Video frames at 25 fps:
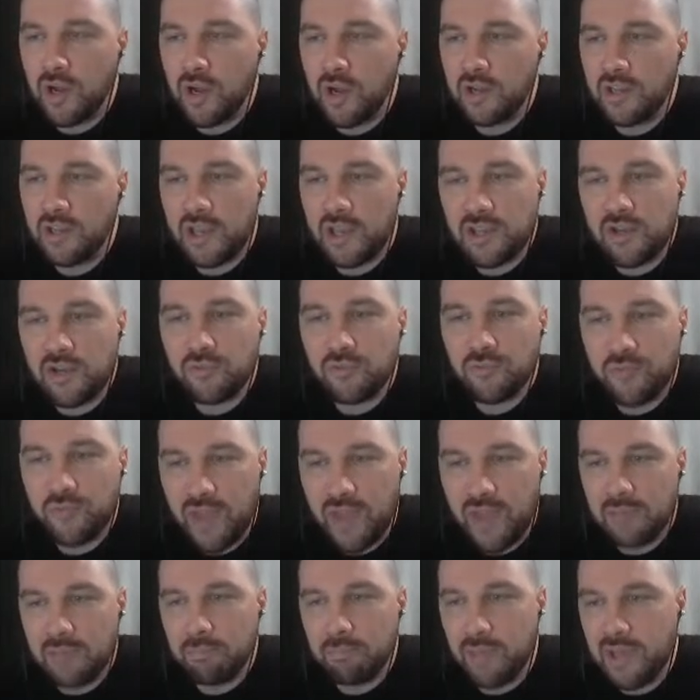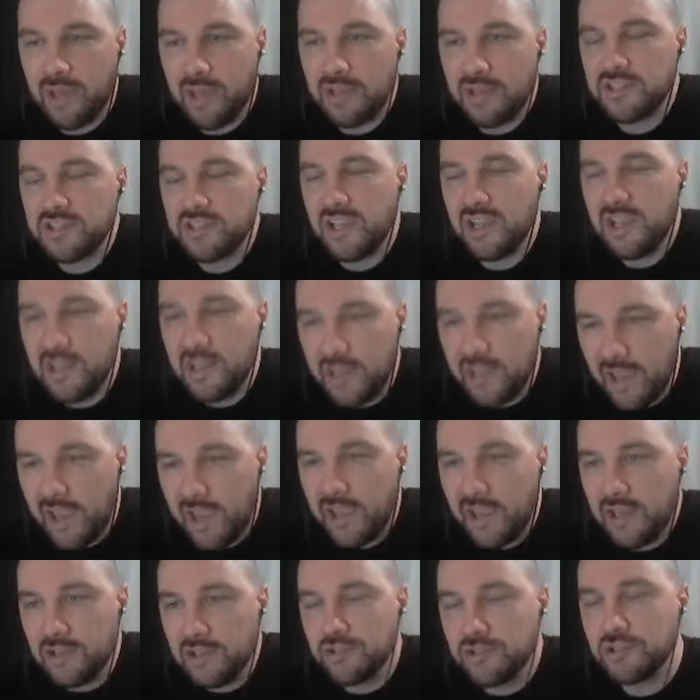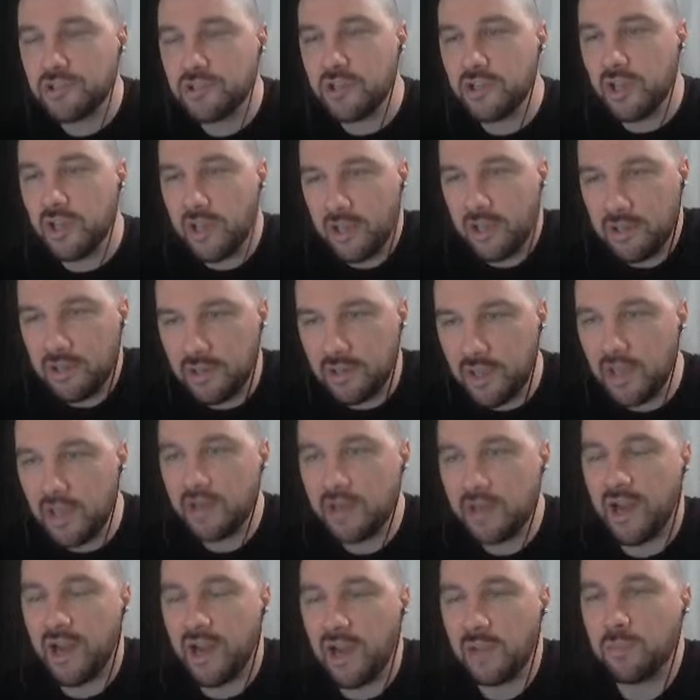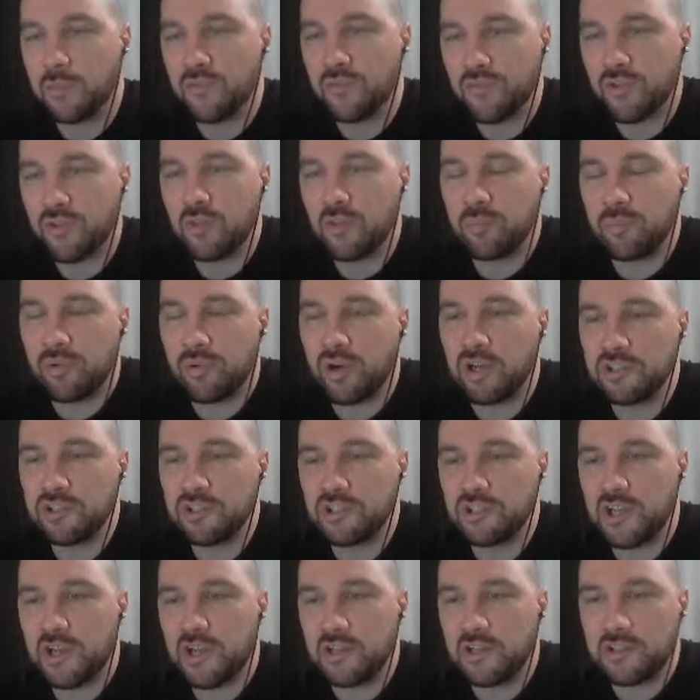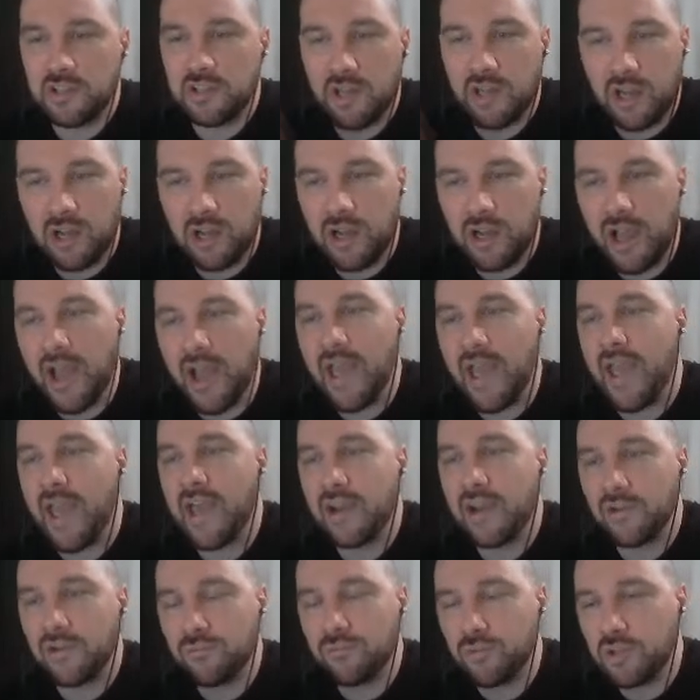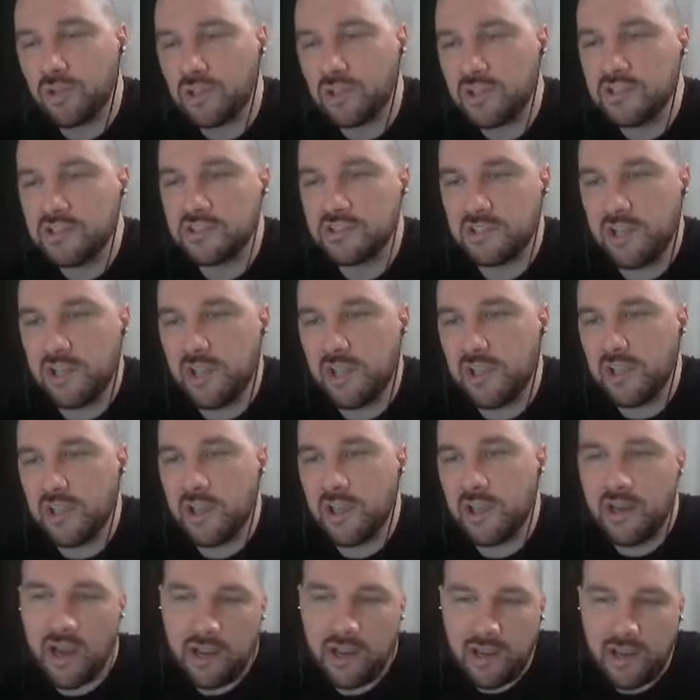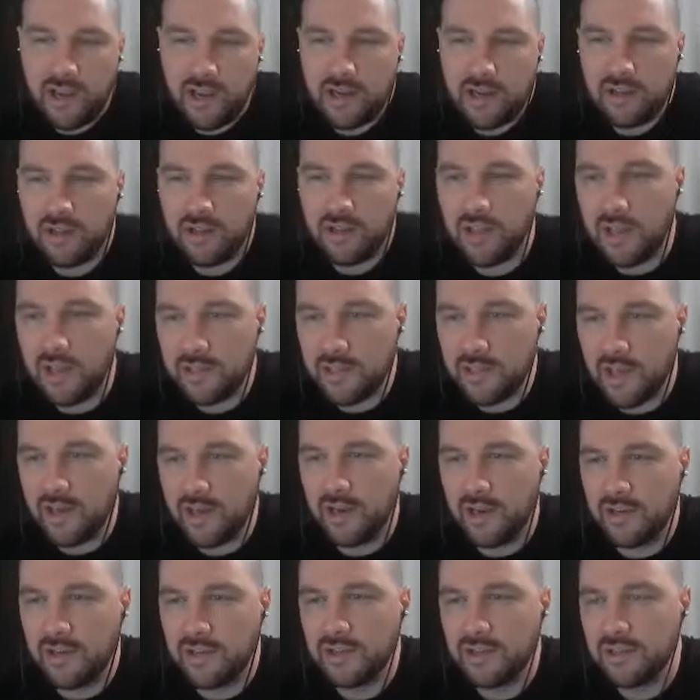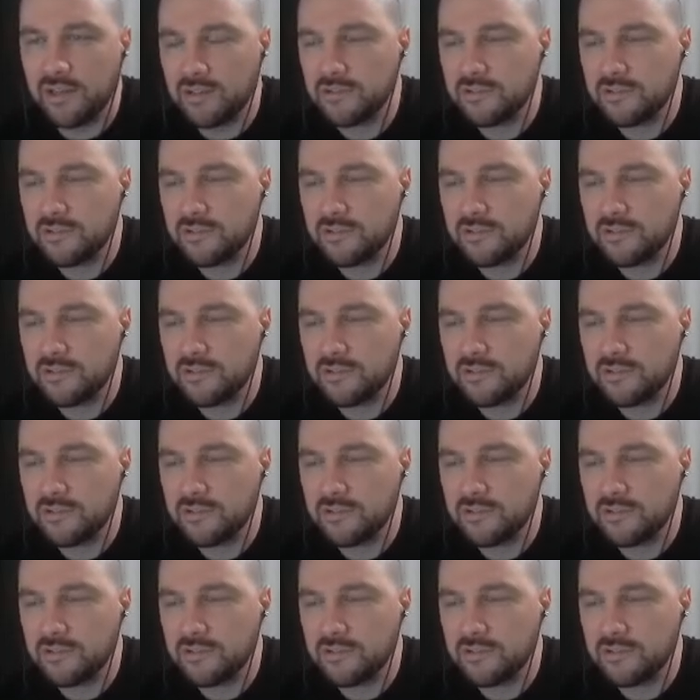get your fan base engaged and hyped for the project ahead of release date. And I kind of like that idea.